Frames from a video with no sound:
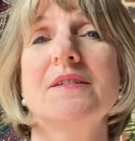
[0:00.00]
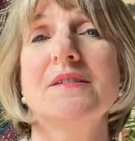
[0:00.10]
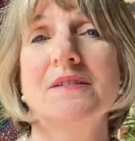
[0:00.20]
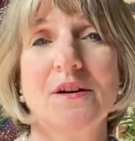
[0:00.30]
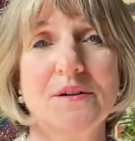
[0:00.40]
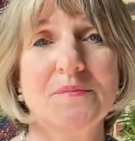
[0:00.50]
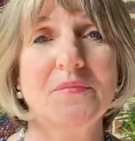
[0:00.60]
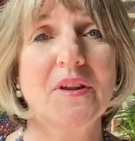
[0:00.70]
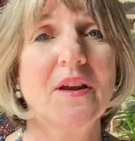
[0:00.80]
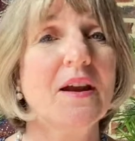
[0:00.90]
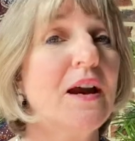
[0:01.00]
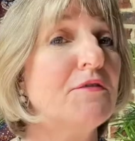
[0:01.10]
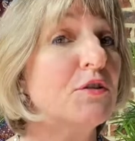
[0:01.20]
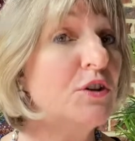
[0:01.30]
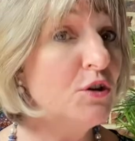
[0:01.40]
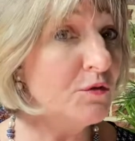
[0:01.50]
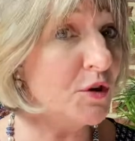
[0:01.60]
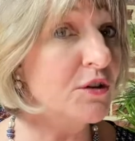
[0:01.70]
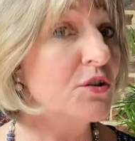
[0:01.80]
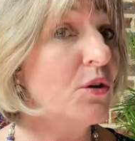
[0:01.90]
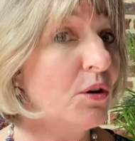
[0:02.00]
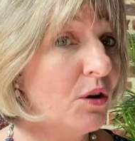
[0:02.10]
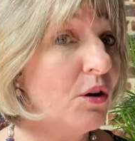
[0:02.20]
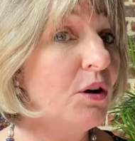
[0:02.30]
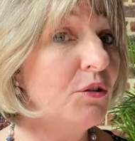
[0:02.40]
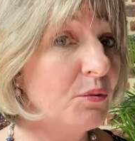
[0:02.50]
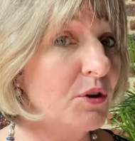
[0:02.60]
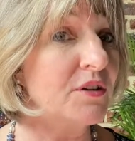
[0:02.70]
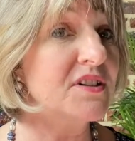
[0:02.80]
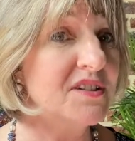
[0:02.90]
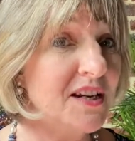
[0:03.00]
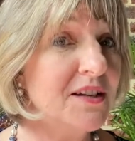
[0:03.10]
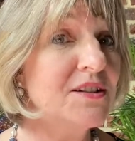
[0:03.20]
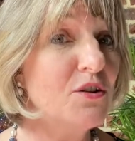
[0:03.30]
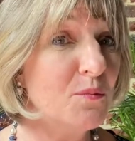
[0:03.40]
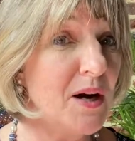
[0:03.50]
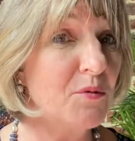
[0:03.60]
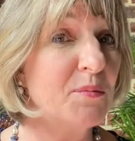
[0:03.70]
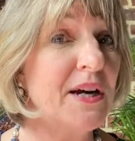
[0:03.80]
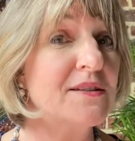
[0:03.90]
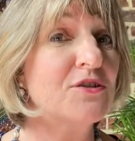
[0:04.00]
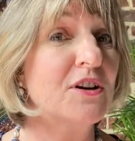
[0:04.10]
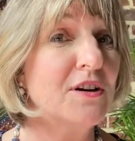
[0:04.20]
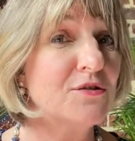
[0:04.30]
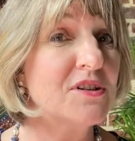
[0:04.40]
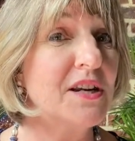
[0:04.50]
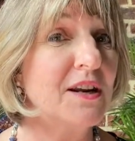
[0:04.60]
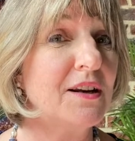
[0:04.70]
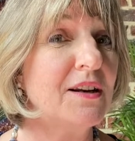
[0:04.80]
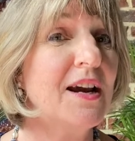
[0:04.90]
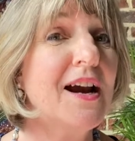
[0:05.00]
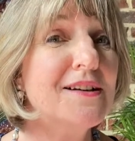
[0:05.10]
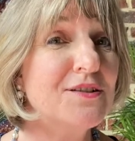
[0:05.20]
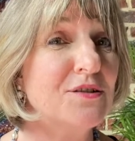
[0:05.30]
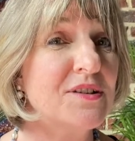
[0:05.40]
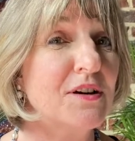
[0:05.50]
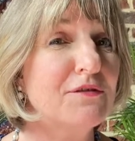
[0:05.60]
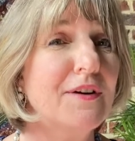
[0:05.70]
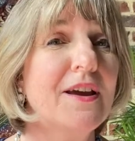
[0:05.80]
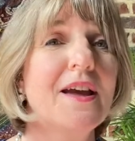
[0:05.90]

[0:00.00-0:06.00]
So, after you've gone to all the work to dig into your Bible passage and understand it, ask yourself,